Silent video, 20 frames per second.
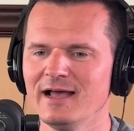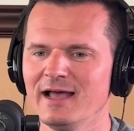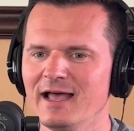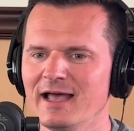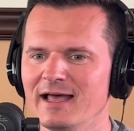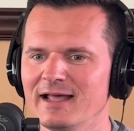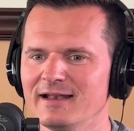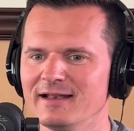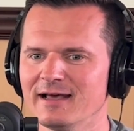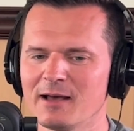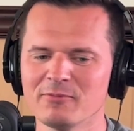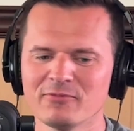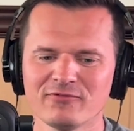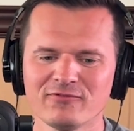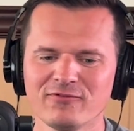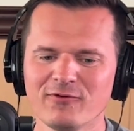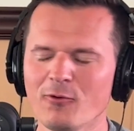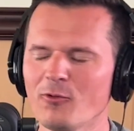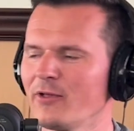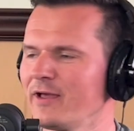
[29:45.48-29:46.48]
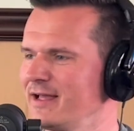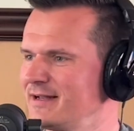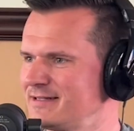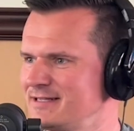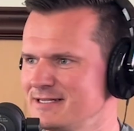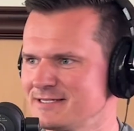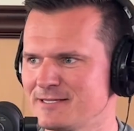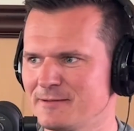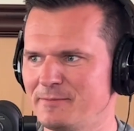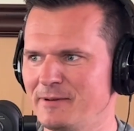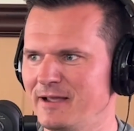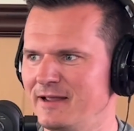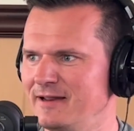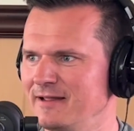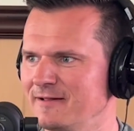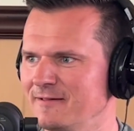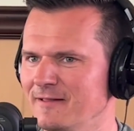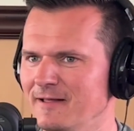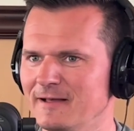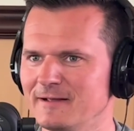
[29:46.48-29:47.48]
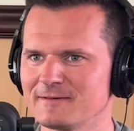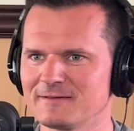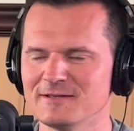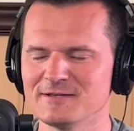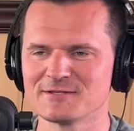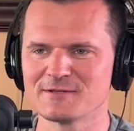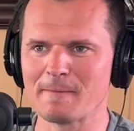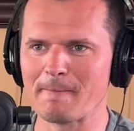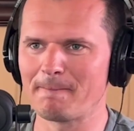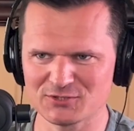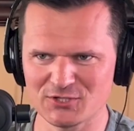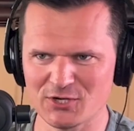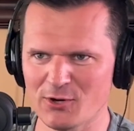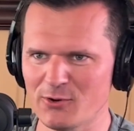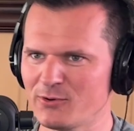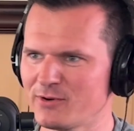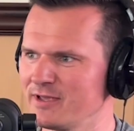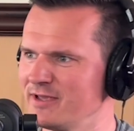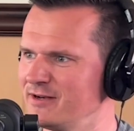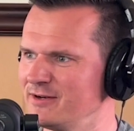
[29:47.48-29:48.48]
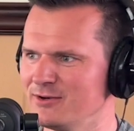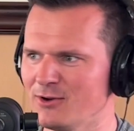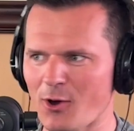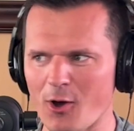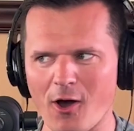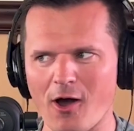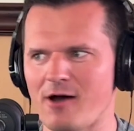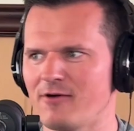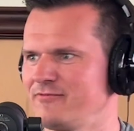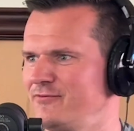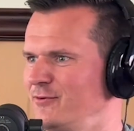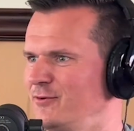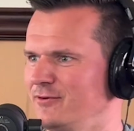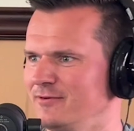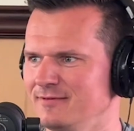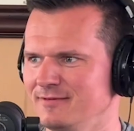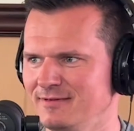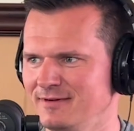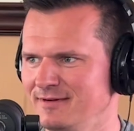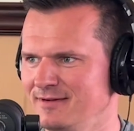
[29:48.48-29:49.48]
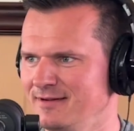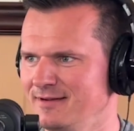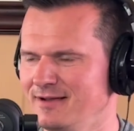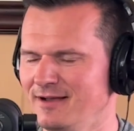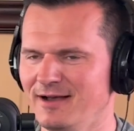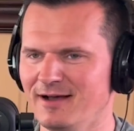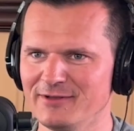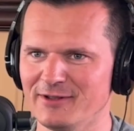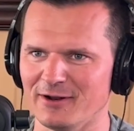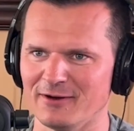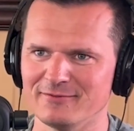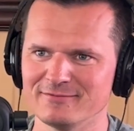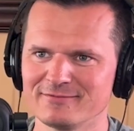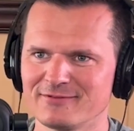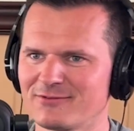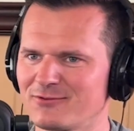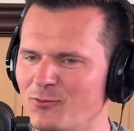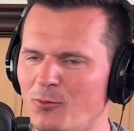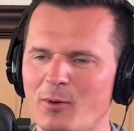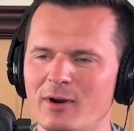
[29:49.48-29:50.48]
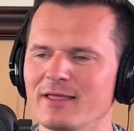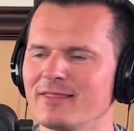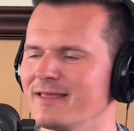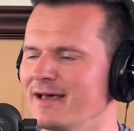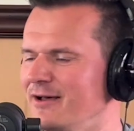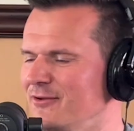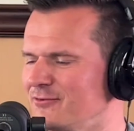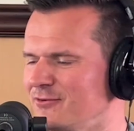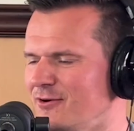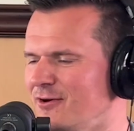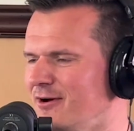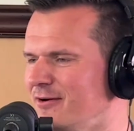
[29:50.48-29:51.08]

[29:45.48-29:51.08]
And I'm fully anticipating this token offer, $20,000.